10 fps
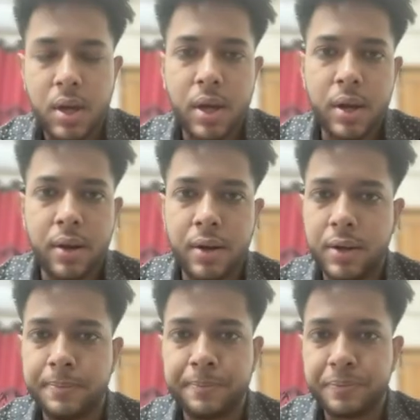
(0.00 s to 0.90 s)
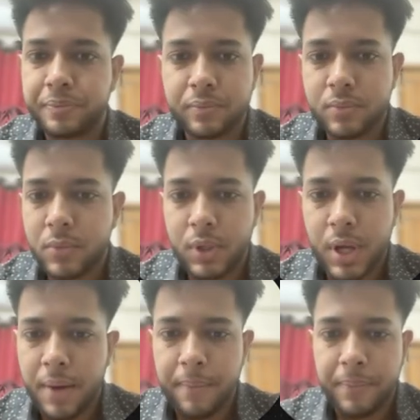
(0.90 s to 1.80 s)
and
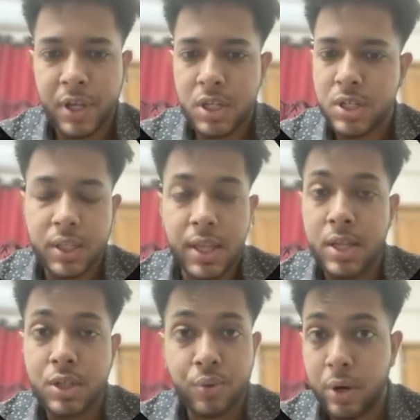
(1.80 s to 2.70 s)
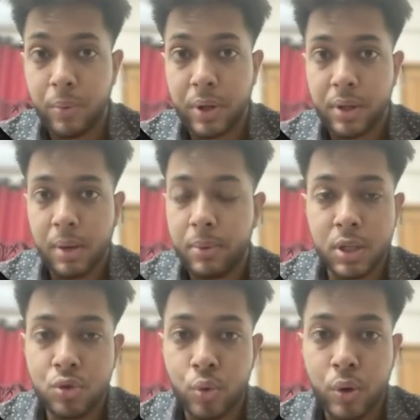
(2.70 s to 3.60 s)
yeah, they can just get the answer right away. I mean,
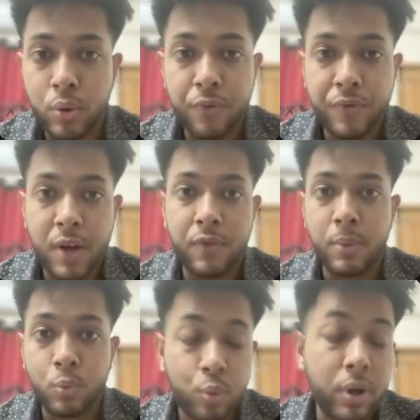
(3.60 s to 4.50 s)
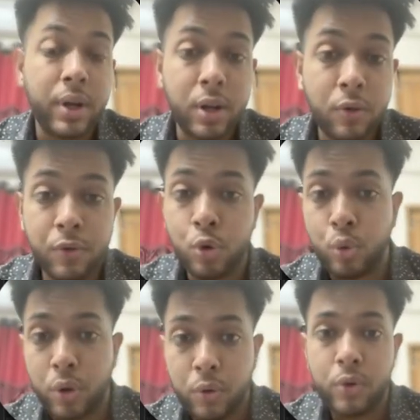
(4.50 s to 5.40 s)
it's 2025. I mean, we're heading over to
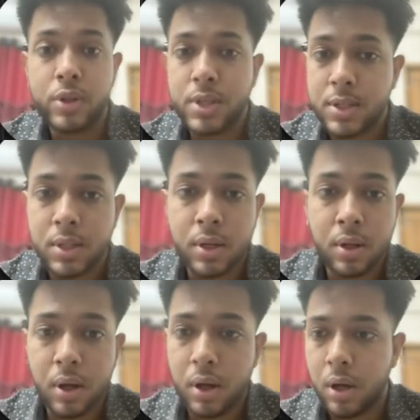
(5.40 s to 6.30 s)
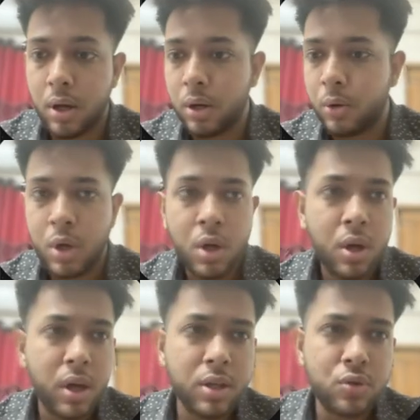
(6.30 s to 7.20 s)
2026 in I
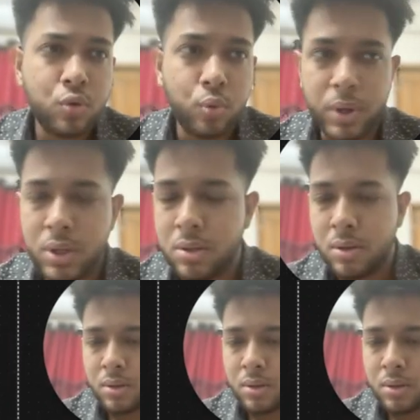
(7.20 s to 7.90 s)
guess 2 weeks.